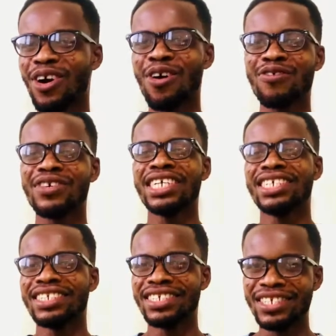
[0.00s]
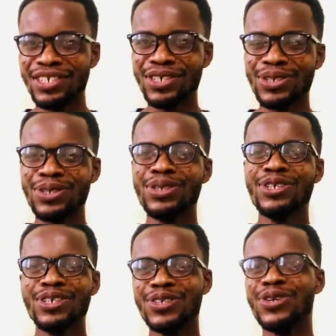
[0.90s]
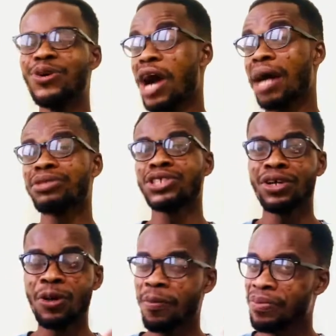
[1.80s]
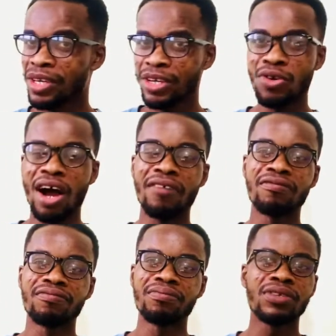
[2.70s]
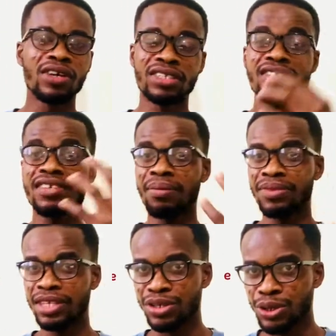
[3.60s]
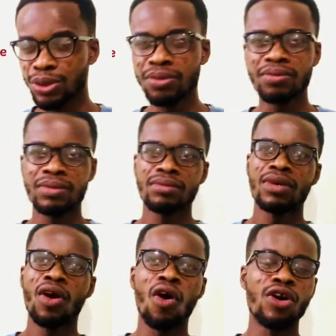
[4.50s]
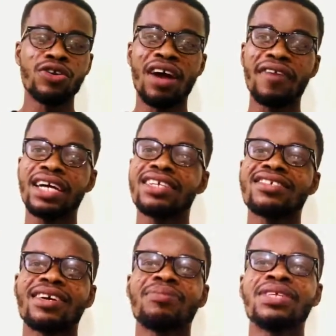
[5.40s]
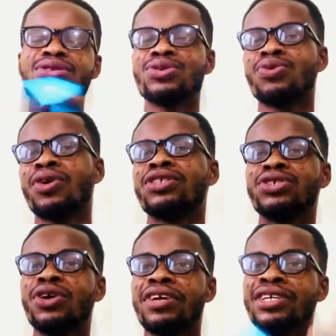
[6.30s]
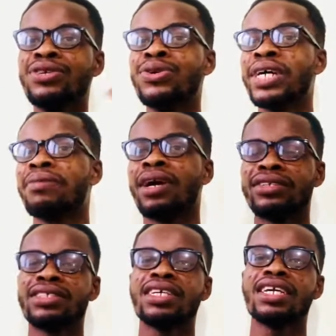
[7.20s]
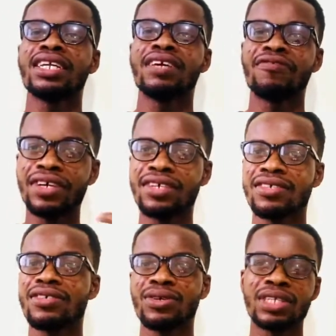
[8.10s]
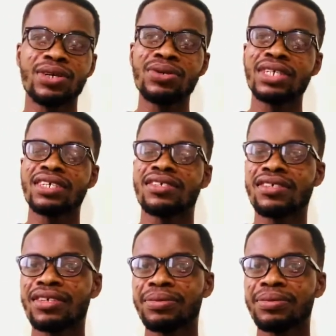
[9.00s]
of Did You Know? I'm sure you have gotten something new, or you have added something to what you already know about the first or the oldest